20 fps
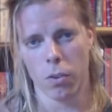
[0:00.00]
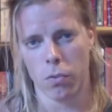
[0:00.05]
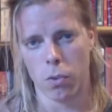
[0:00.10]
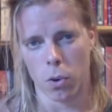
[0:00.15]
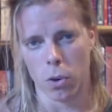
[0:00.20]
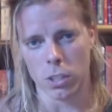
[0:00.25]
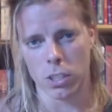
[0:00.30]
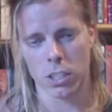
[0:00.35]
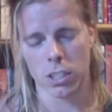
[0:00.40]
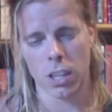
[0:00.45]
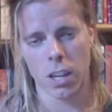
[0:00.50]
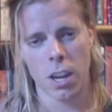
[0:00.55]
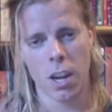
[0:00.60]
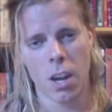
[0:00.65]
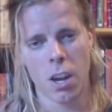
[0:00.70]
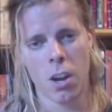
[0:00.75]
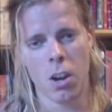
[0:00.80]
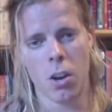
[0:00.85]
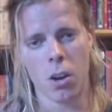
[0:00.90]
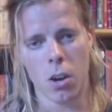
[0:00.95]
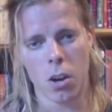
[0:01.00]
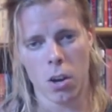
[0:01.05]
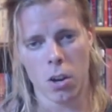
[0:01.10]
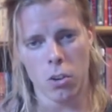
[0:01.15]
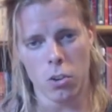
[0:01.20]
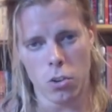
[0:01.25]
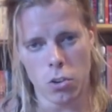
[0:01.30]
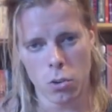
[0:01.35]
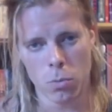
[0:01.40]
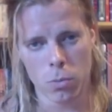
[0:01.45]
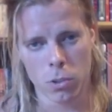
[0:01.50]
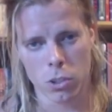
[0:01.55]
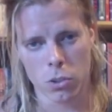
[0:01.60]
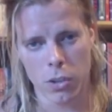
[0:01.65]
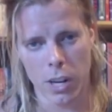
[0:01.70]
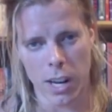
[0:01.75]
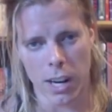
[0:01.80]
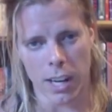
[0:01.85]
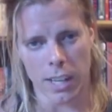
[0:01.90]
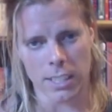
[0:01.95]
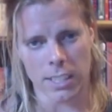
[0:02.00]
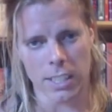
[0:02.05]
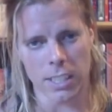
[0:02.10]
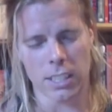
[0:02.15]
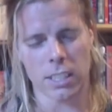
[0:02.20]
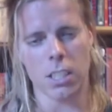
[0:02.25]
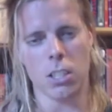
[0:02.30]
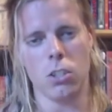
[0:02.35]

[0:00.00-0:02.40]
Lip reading: force. You must realize this.